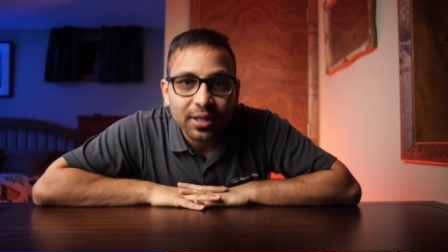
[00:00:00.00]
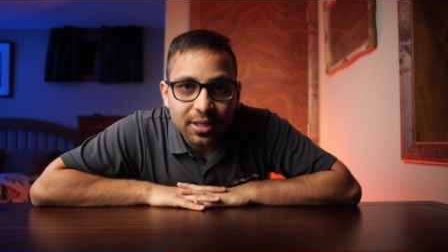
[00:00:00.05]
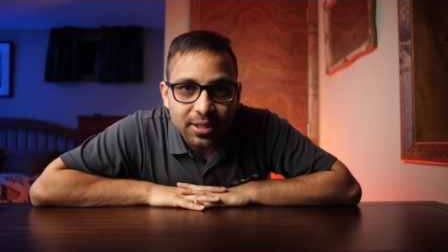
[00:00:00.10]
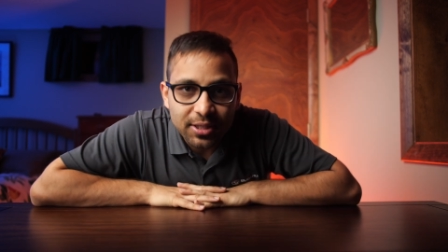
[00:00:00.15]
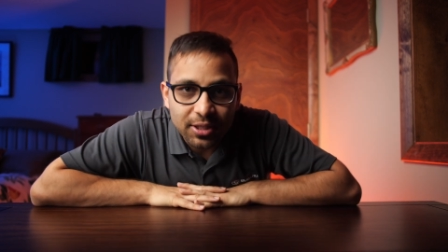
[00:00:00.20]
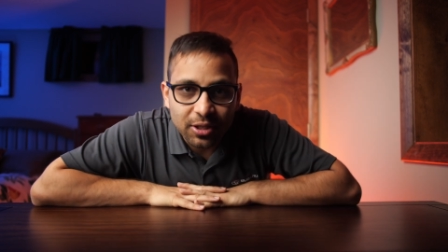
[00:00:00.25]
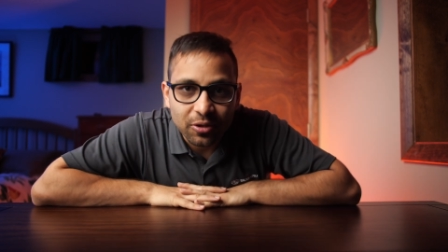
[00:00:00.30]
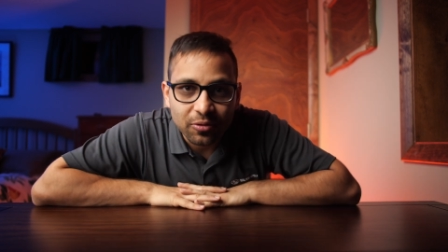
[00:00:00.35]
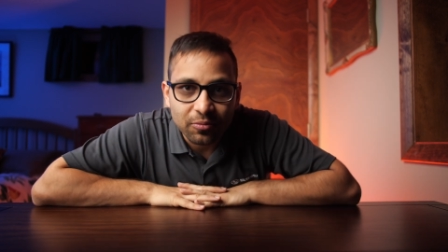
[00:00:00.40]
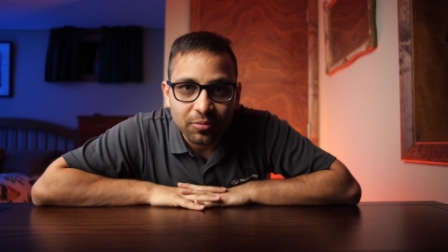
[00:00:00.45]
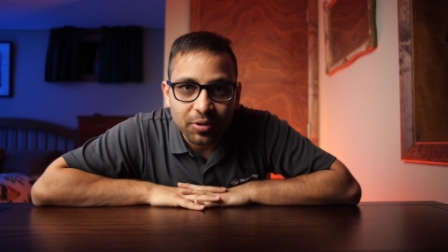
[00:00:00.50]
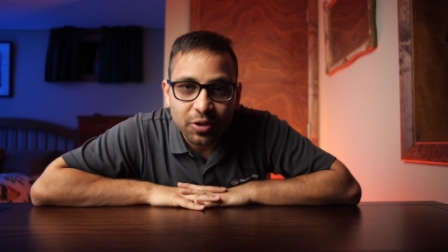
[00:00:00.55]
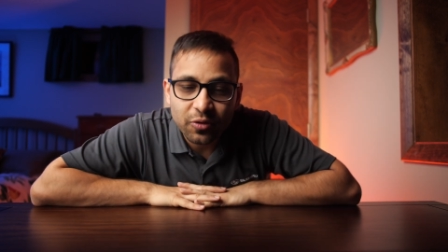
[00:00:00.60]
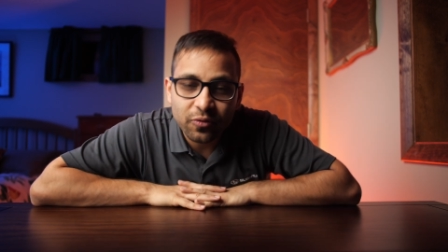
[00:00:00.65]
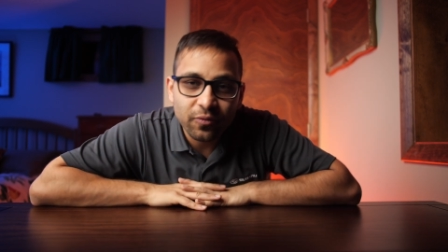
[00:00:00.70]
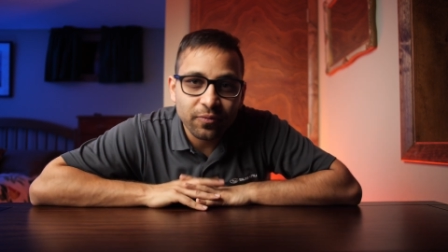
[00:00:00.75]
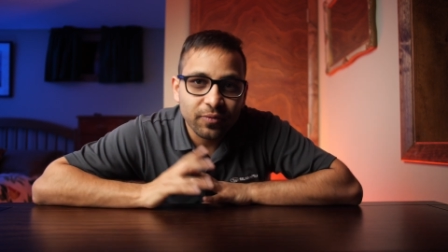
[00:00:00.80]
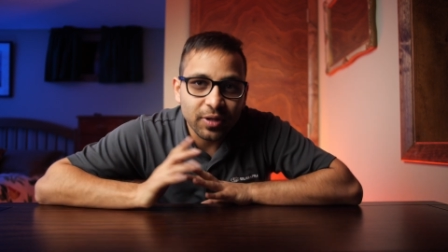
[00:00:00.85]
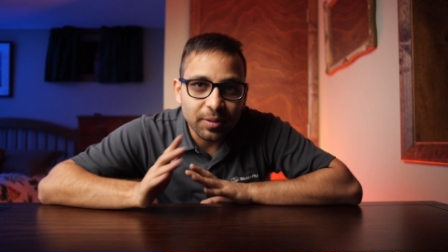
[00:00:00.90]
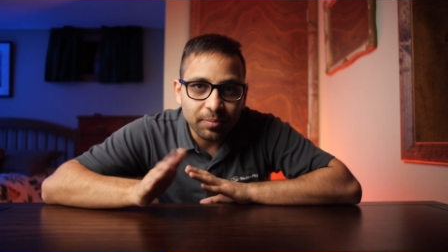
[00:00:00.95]
So
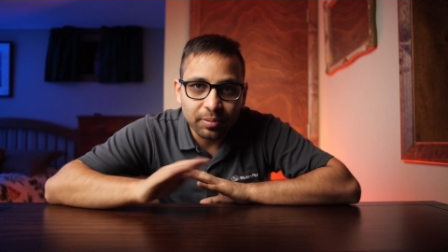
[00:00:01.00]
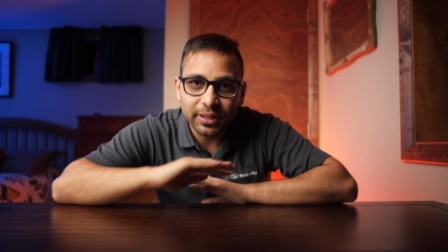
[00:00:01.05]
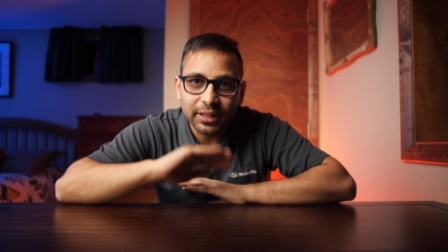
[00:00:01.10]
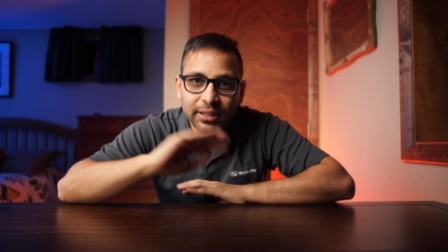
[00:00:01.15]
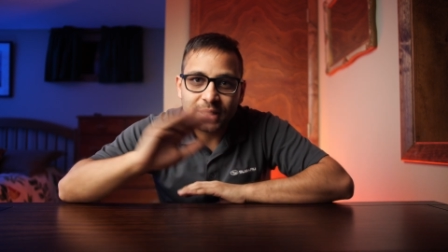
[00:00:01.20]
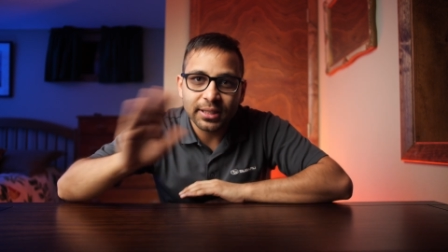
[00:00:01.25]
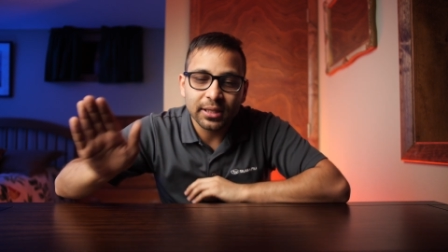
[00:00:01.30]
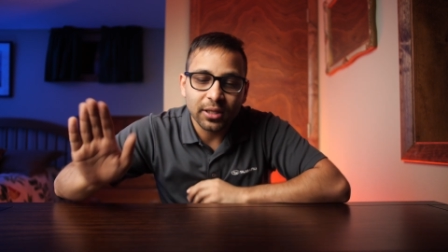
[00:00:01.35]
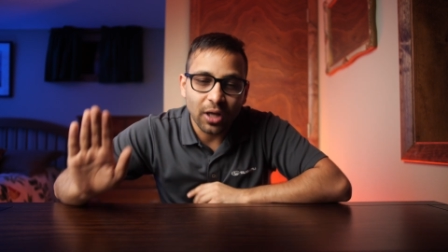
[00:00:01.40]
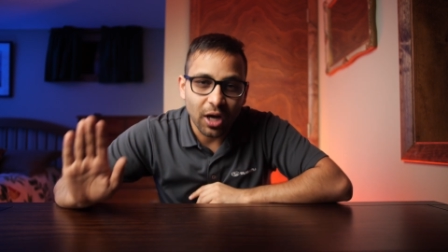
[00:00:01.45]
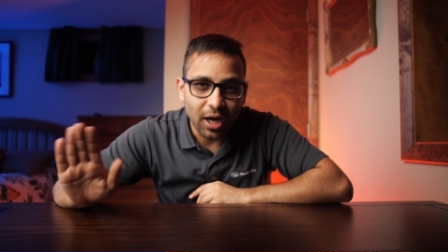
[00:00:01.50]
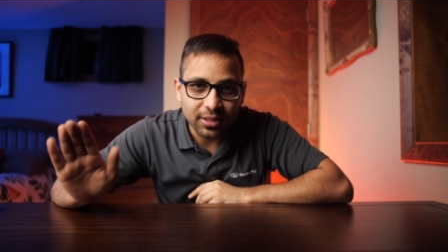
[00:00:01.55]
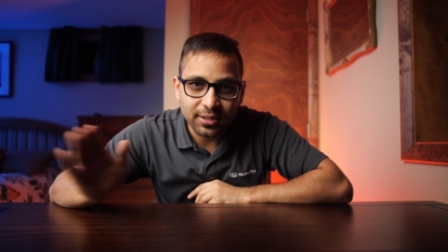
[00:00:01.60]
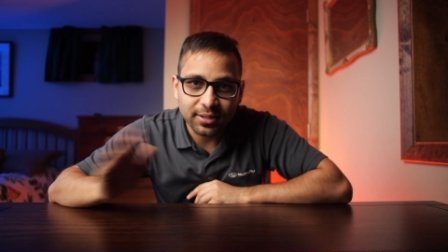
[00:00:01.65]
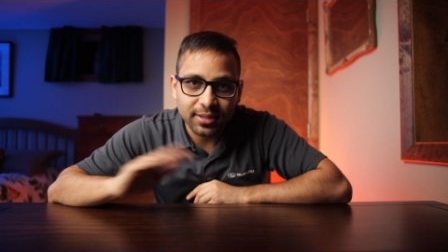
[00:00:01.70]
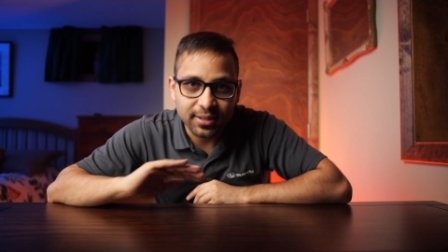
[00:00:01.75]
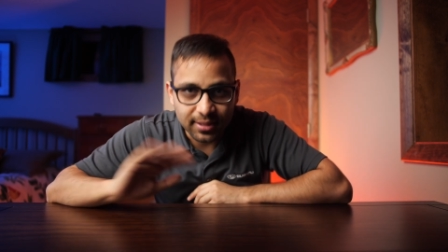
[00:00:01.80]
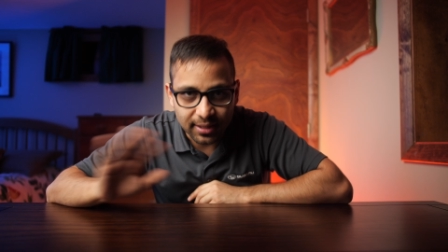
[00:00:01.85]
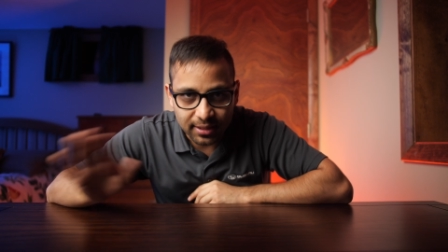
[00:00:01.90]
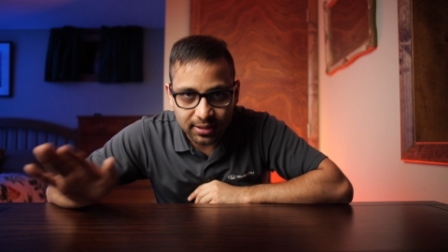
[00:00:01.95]
you've completely lost
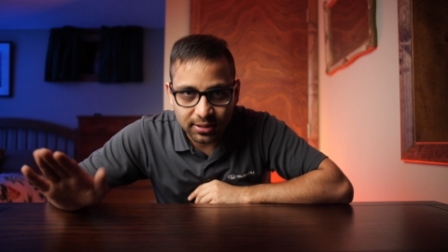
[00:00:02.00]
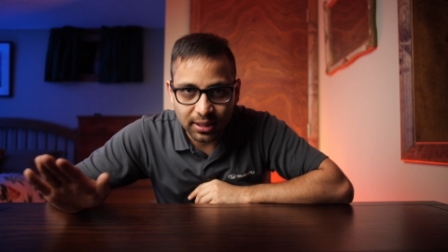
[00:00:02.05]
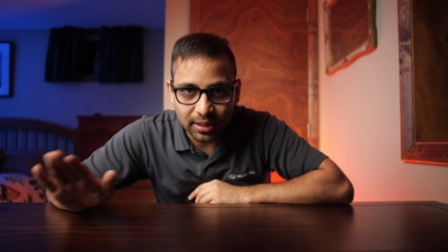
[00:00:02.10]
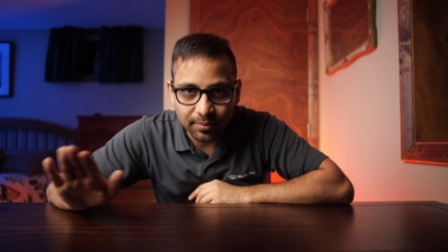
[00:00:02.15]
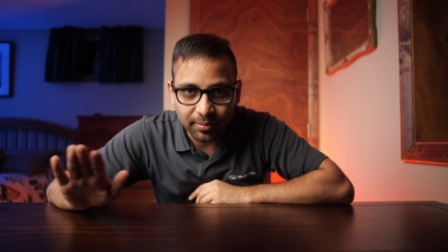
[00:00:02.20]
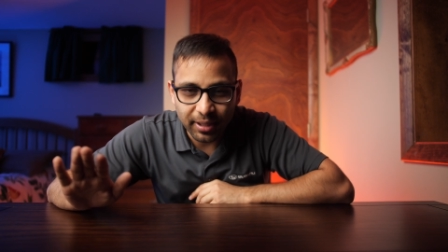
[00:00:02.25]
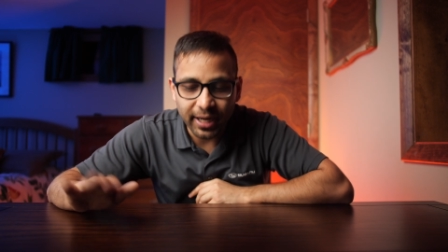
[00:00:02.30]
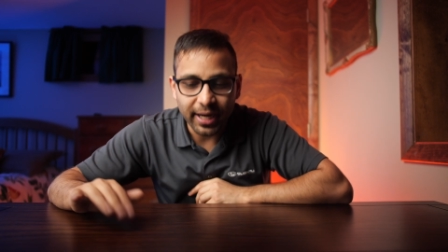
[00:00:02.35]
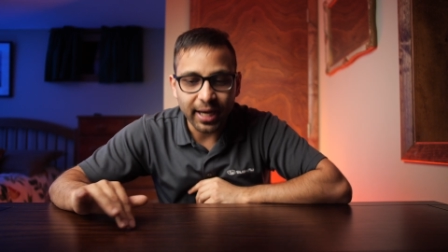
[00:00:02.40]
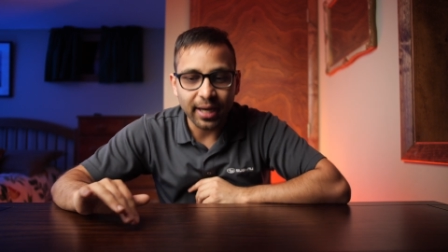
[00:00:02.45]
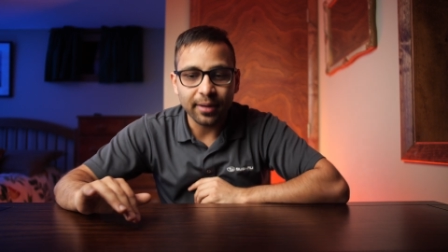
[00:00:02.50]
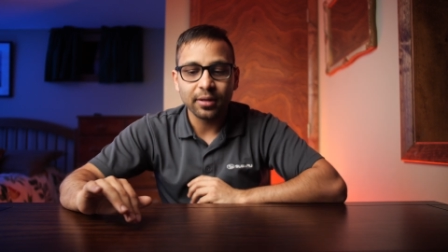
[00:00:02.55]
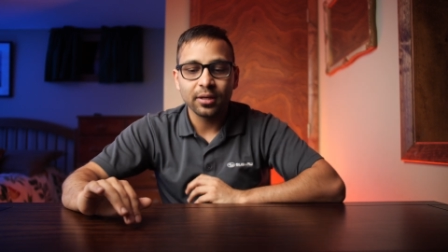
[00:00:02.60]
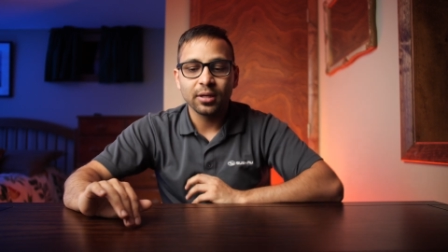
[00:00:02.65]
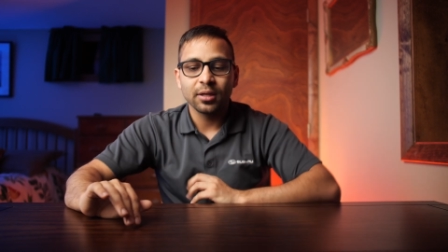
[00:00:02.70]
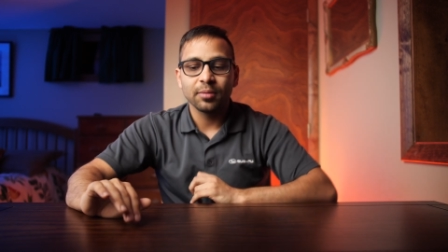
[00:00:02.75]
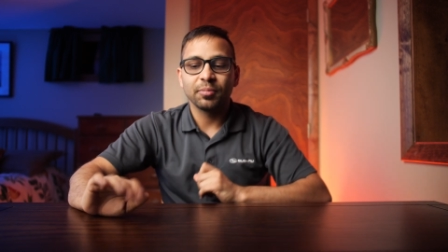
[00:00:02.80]
the 16 by nine,